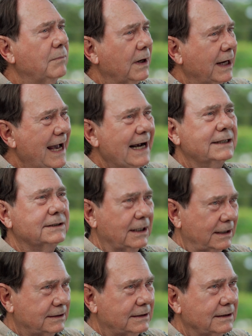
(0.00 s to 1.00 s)
but
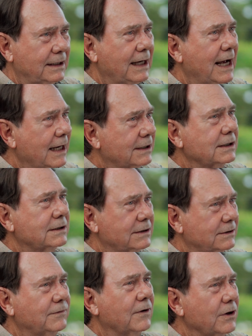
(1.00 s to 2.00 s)
access. And access is
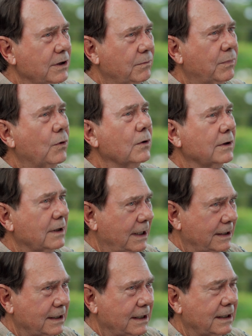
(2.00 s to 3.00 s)
very important, I
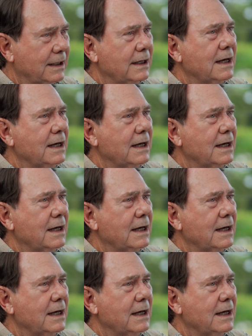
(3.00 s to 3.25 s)
think.